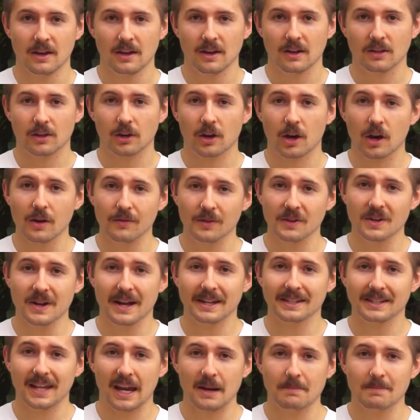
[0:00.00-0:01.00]
The
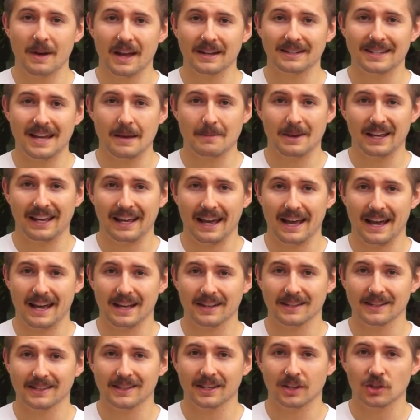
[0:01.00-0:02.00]
COVID-19 pandemic
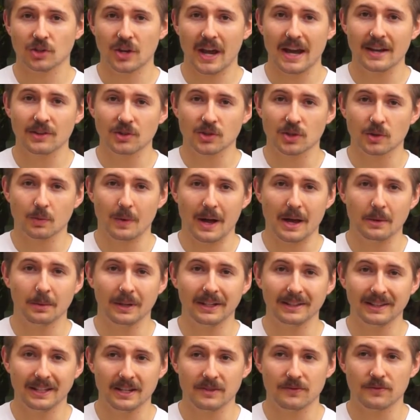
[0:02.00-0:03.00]
has changed the way
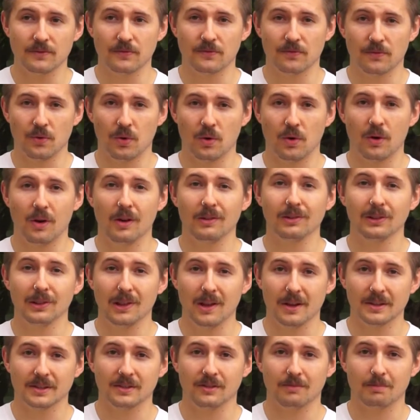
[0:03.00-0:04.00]
we live for
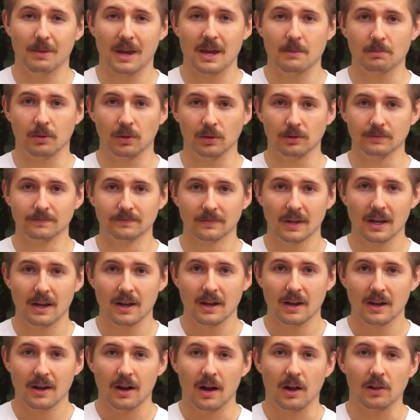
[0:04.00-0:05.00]
lots of people.
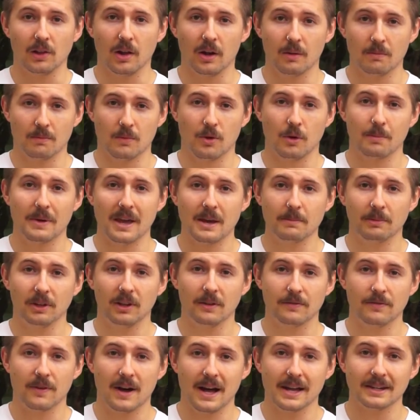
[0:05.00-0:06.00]
A lot more people
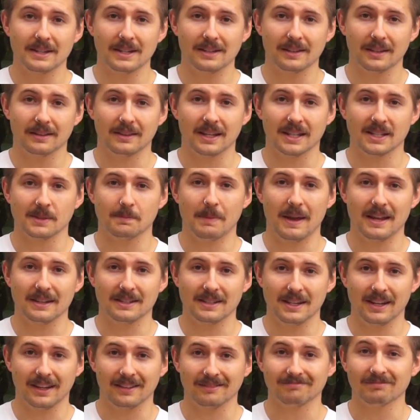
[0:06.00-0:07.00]
are finding that they're
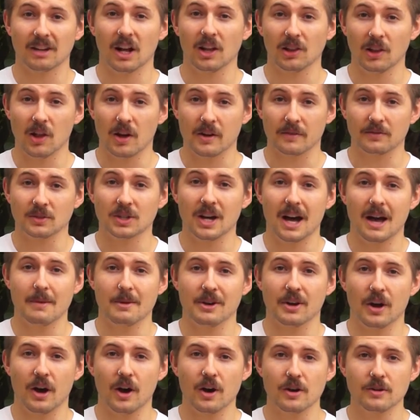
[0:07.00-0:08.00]
spending a lot of time
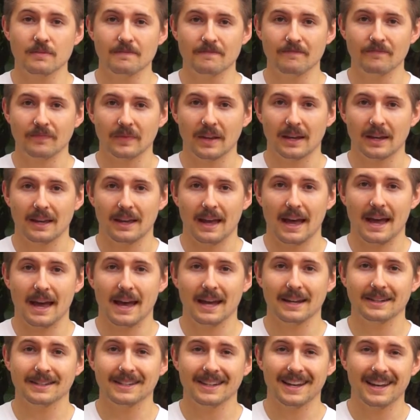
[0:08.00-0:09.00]
at home,
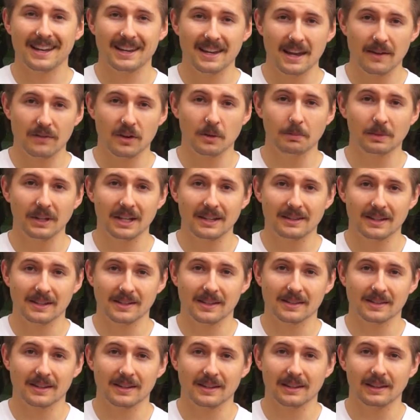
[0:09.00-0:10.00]
and inevitably this
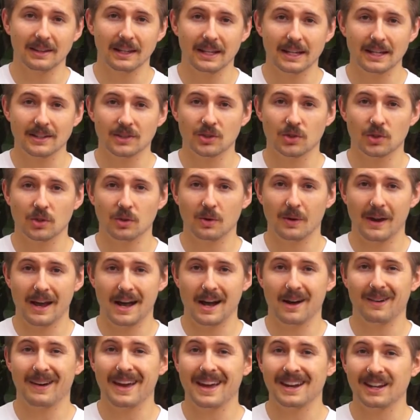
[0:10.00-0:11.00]
is going to lead to
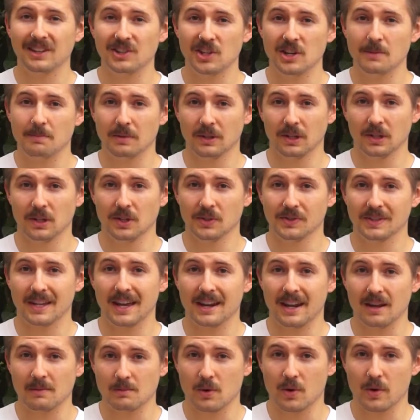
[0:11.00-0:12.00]
our energy bills
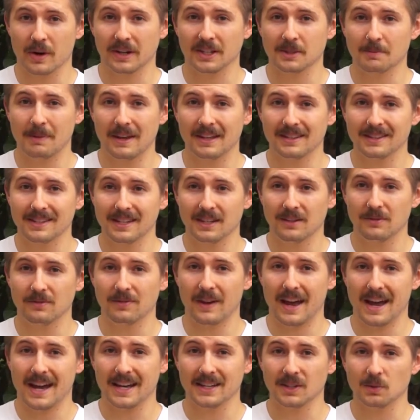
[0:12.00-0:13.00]
getting more expensive
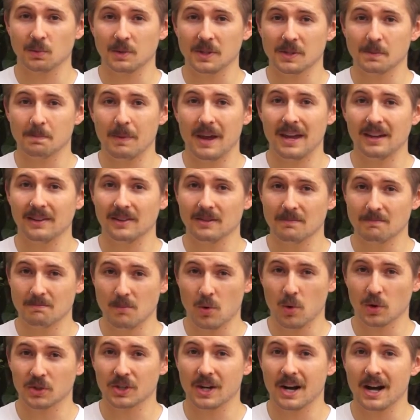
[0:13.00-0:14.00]
as we spend
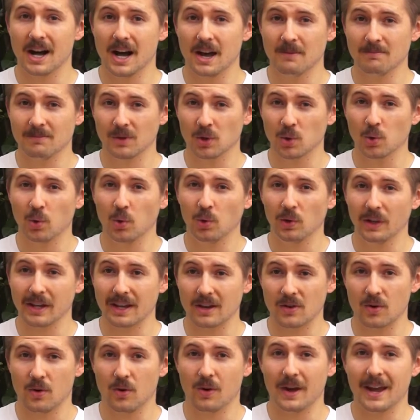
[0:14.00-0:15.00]
more time
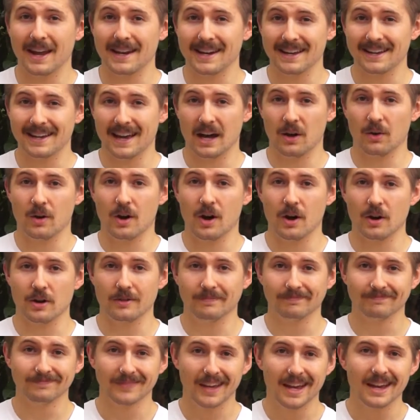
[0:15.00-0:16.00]
cooling or heating our
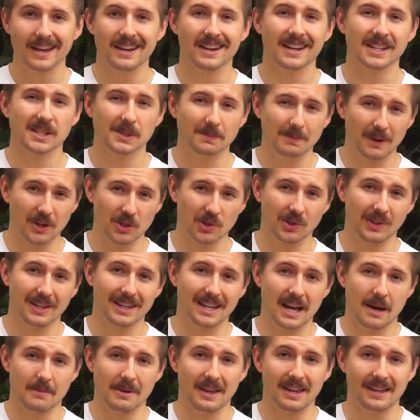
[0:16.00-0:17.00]
home, especially
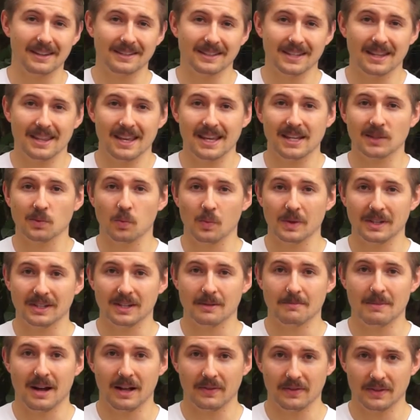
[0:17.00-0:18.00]
coming into these winter
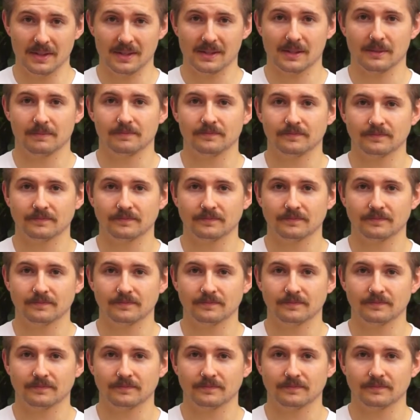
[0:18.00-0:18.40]
months.